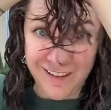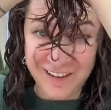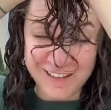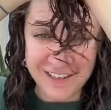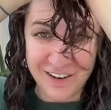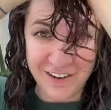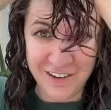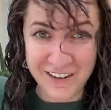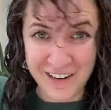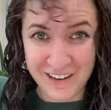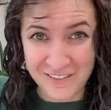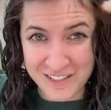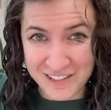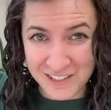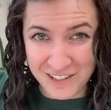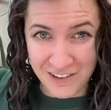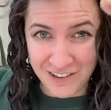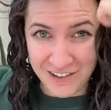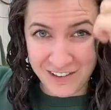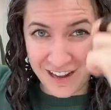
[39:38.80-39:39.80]
Tony, I'm
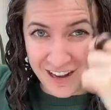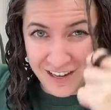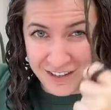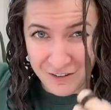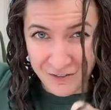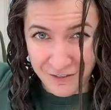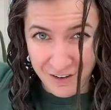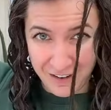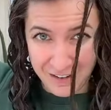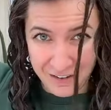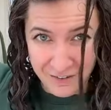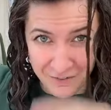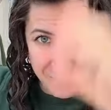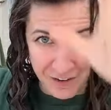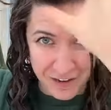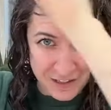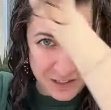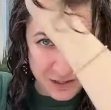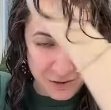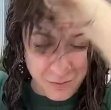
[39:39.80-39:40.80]
so glad you found it
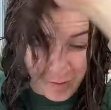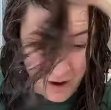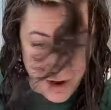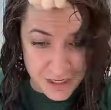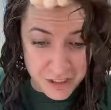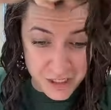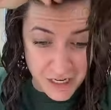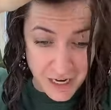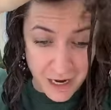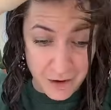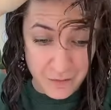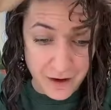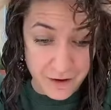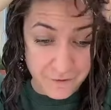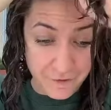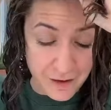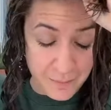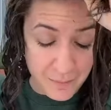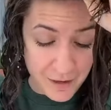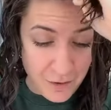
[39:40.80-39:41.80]
fun to watch. And if
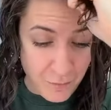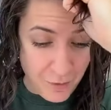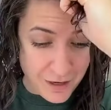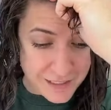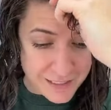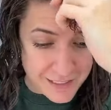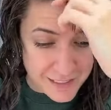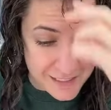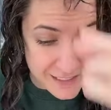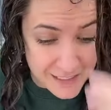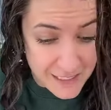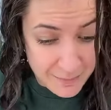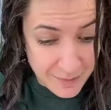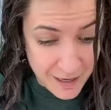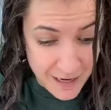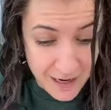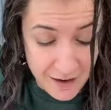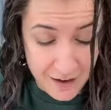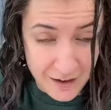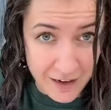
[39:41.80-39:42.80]
anybody wants to see my
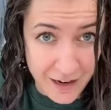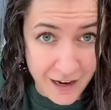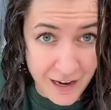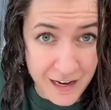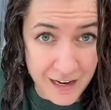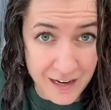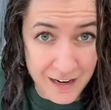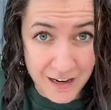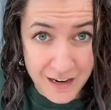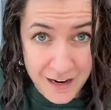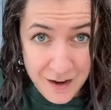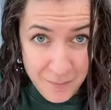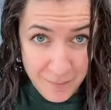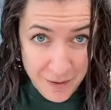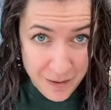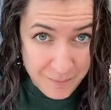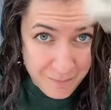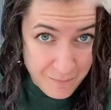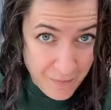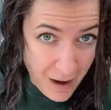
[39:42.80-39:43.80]
haircut,
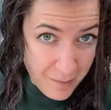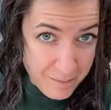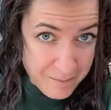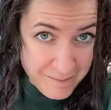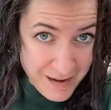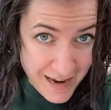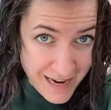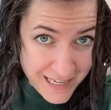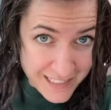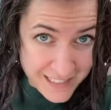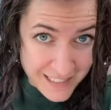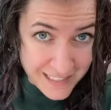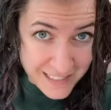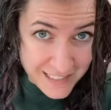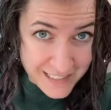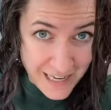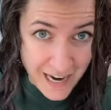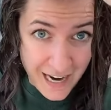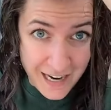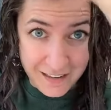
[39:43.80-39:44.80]
my amazing
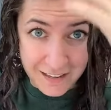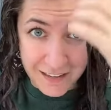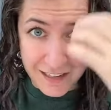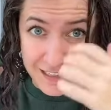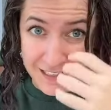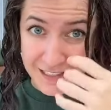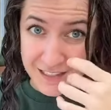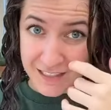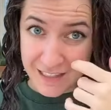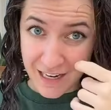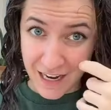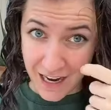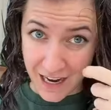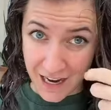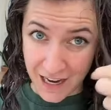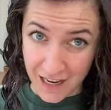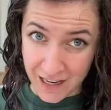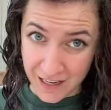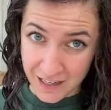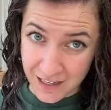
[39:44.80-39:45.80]
stylist,
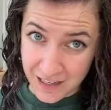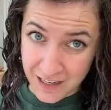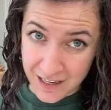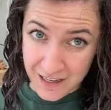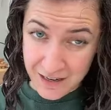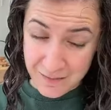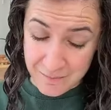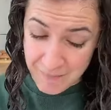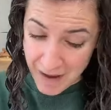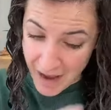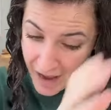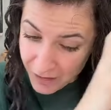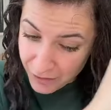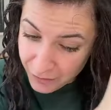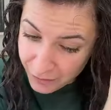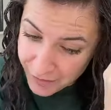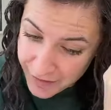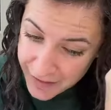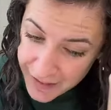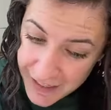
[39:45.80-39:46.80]

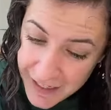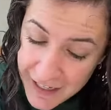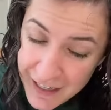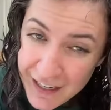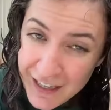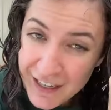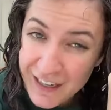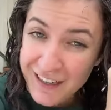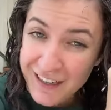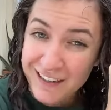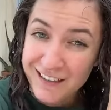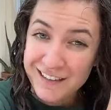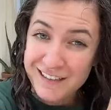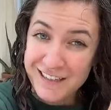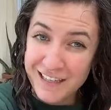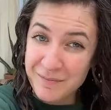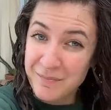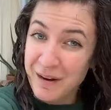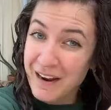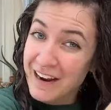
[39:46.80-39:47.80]
Mallory,
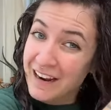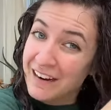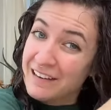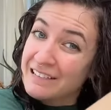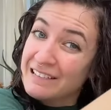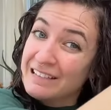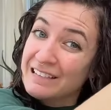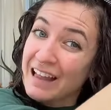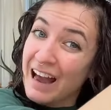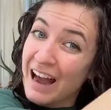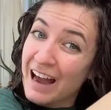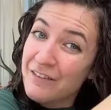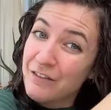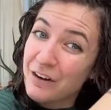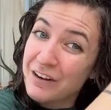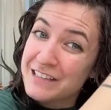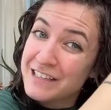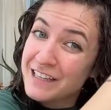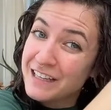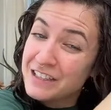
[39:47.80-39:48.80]
did my hair live
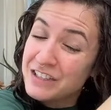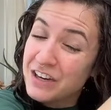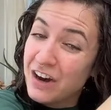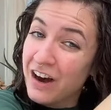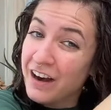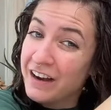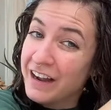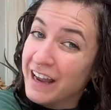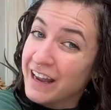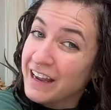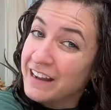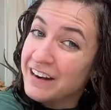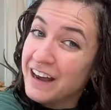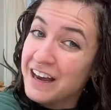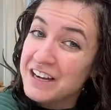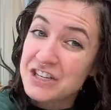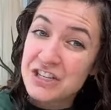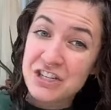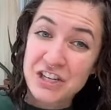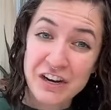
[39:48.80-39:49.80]
on TikTok and I
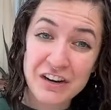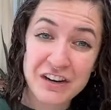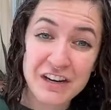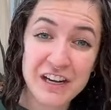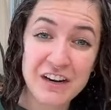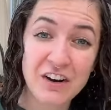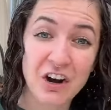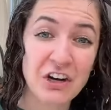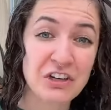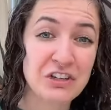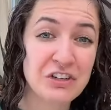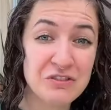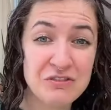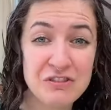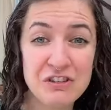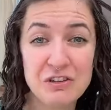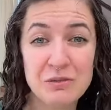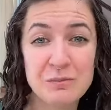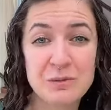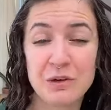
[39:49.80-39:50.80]
shared it on
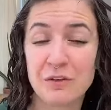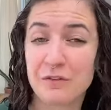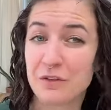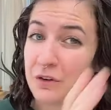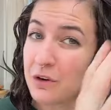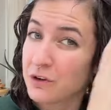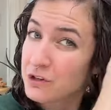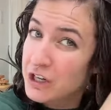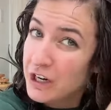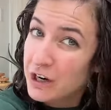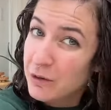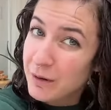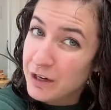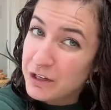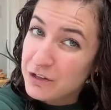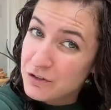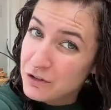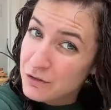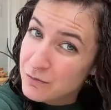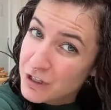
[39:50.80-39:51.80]
YouTube. So if you go check out my
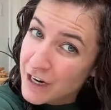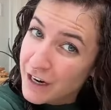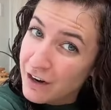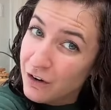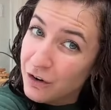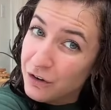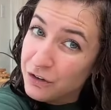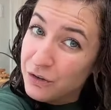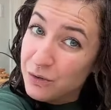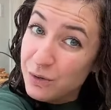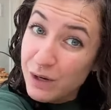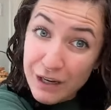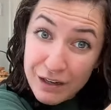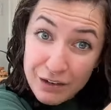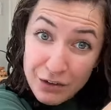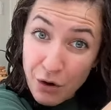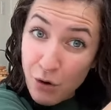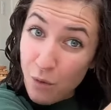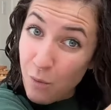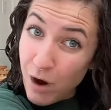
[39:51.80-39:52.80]
YouTube channel, you can
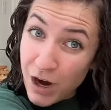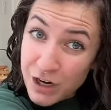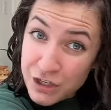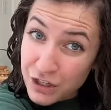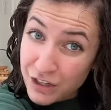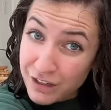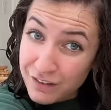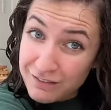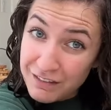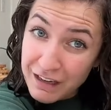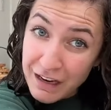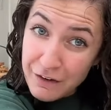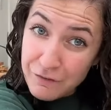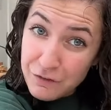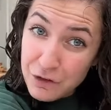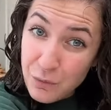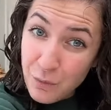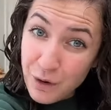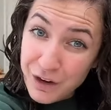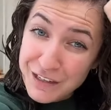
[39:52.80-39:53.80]
go watch it if
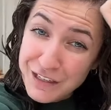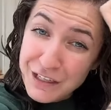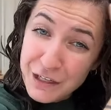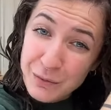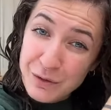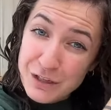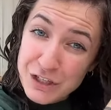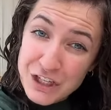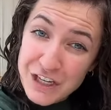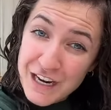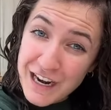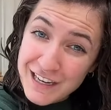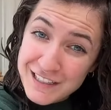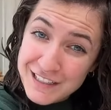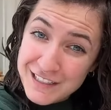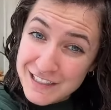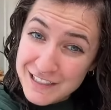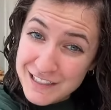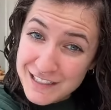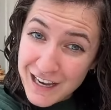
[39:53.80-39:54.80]
you want to hear what she has
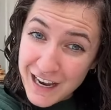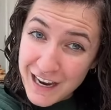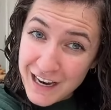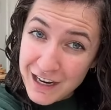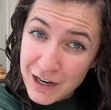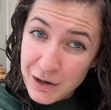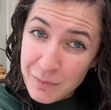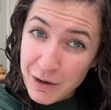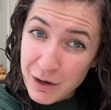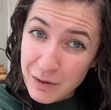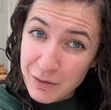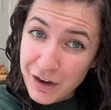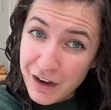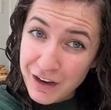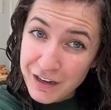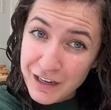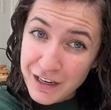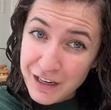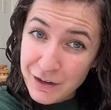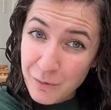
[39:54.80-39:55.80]
to say about
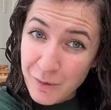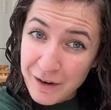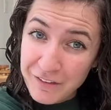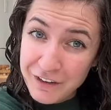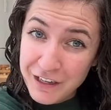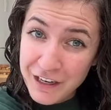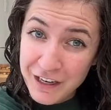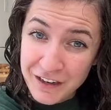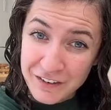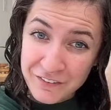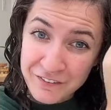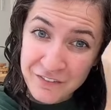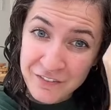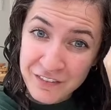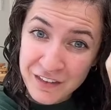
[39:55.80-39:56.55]
cutting wavy hair.